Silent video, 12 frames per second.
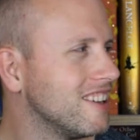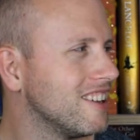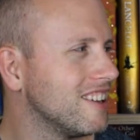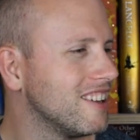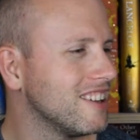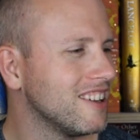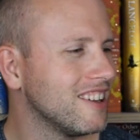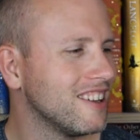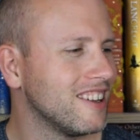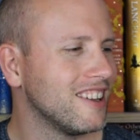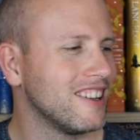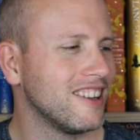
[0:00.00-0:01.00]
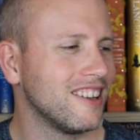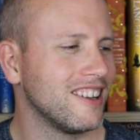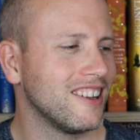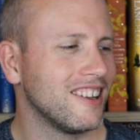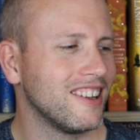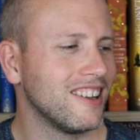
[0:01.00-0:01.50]

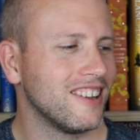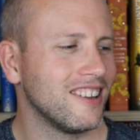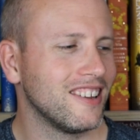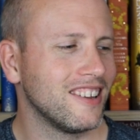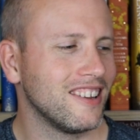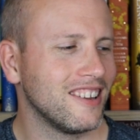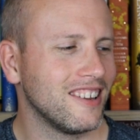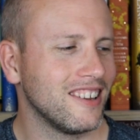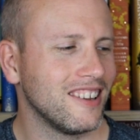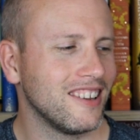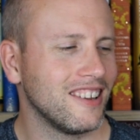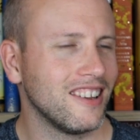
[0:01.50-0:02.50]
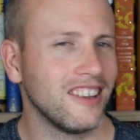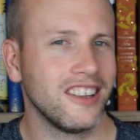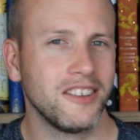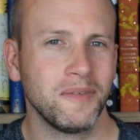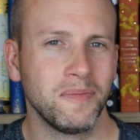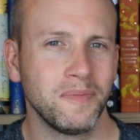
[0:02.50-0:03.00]

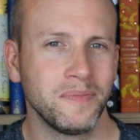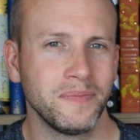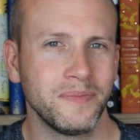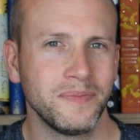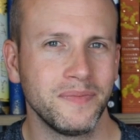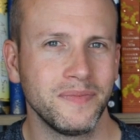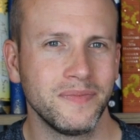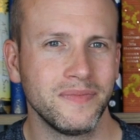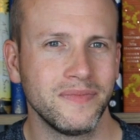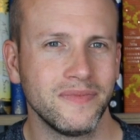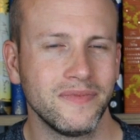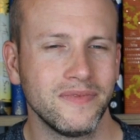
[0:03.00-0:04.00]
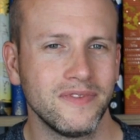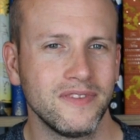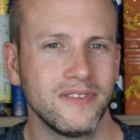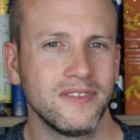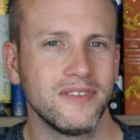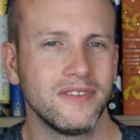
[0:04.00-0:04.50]

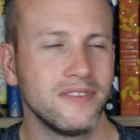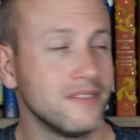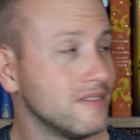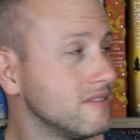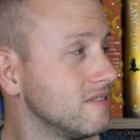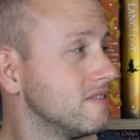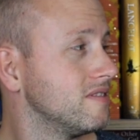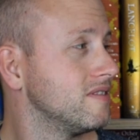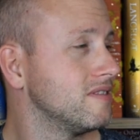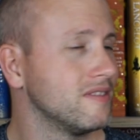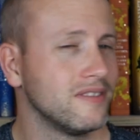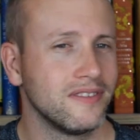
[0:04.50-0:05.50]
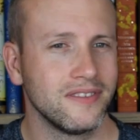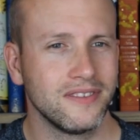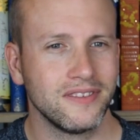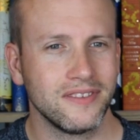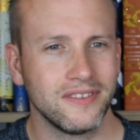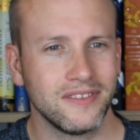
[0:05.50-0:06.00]

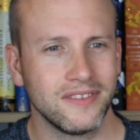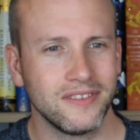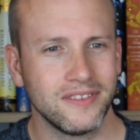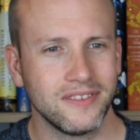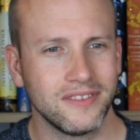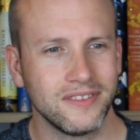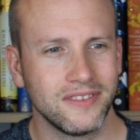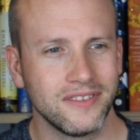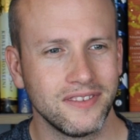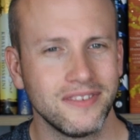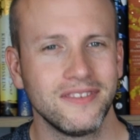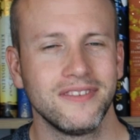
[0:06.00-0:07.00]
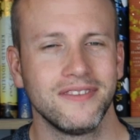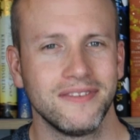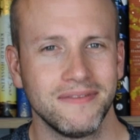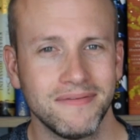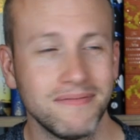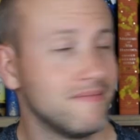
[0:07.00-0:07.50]
(not speaking)